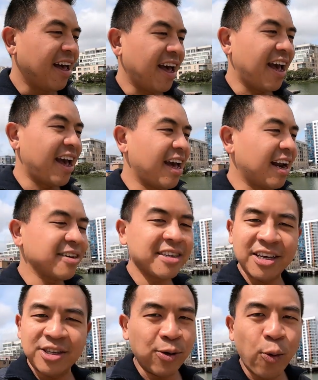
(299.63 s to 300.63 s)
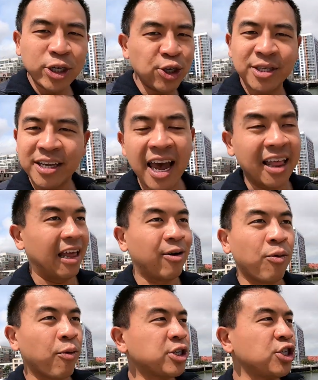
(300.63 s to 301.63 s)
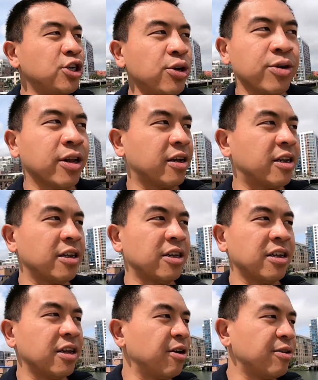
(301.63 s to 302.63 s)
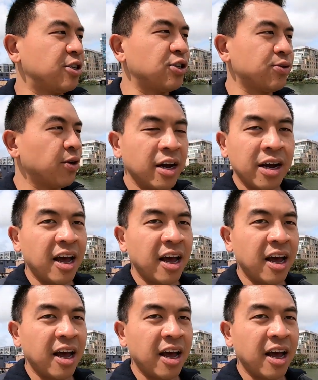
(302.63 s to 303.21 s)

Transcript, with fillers: And I was like, "So what'd you say? Like, what'd you do? Did, did you know? Did you?"